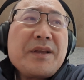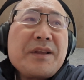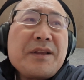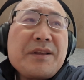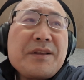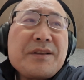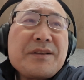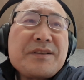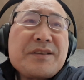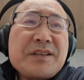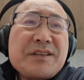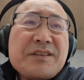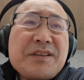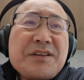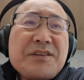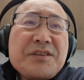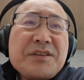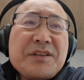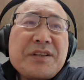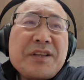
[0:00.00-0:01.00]
is
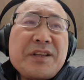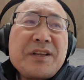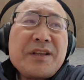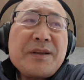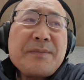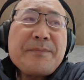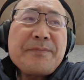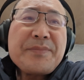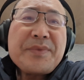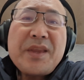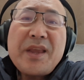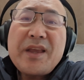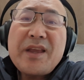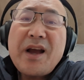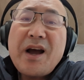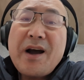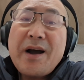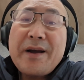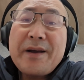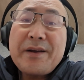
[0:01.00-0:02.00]
essentially a
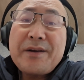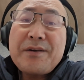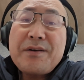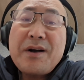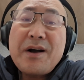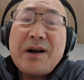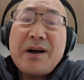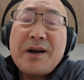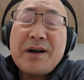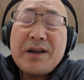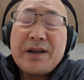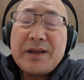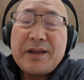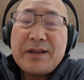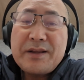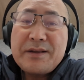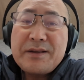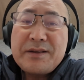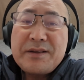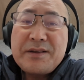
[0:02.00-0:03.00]
higher
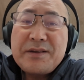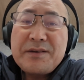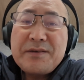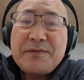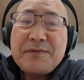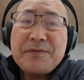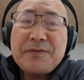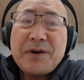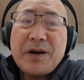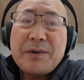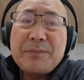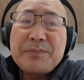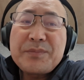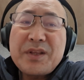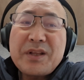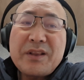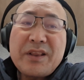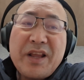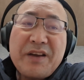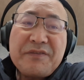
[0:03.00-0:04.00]
high from
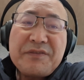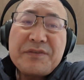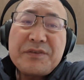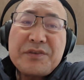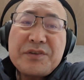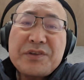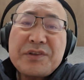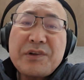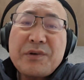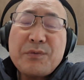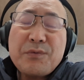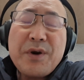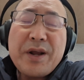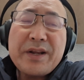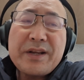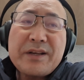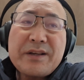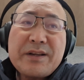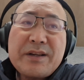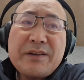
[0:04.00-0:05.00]
the left to the
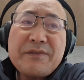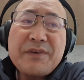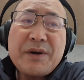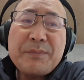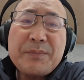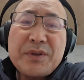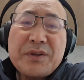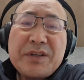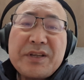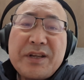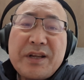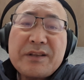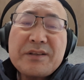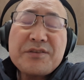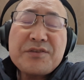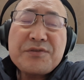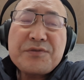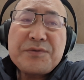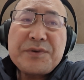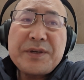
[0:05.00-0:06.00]
right if I'm looking at
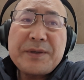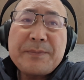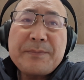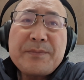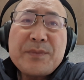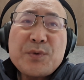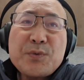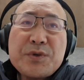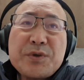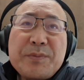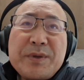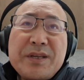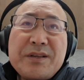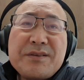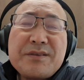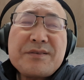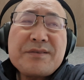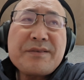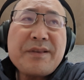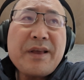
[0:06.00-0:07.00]
the screen, which
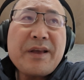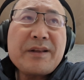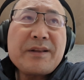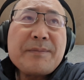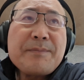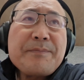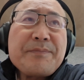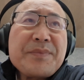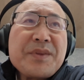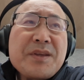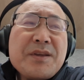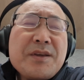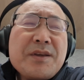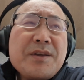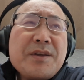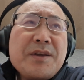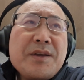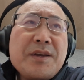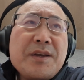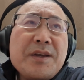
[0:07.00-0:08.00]
means that
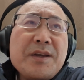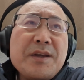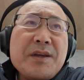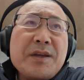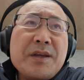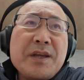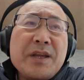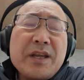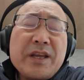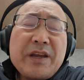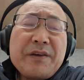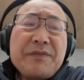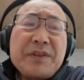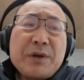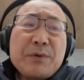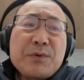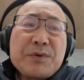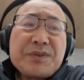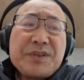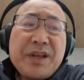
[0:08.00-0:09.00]
if
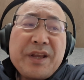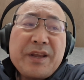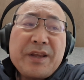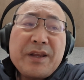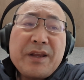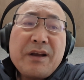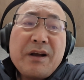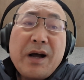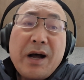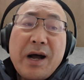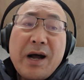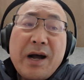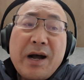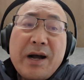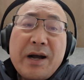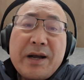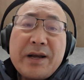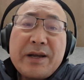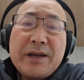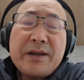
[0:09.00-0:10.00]
there was a
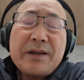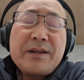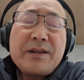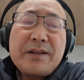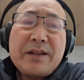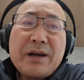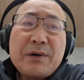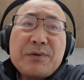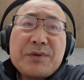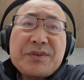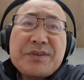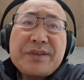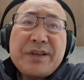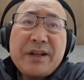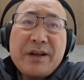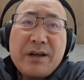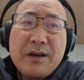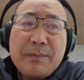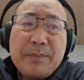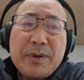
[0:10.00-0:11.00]
high that was
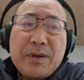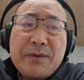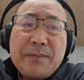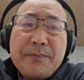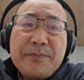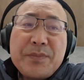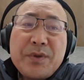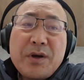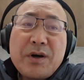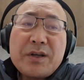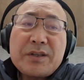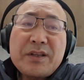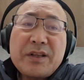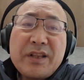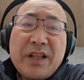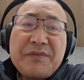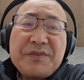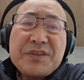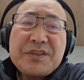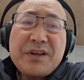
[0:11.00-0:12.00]
set up on the
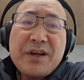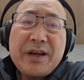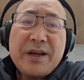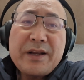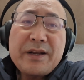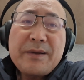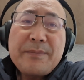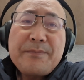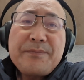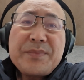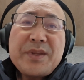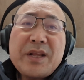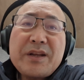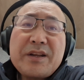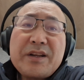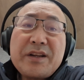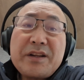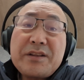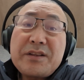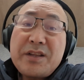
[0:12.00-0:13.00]
left side and
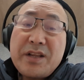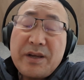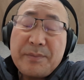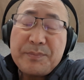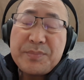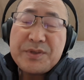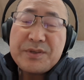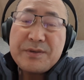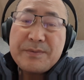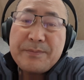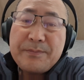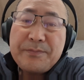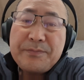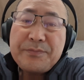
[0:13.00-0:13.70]
then it dips,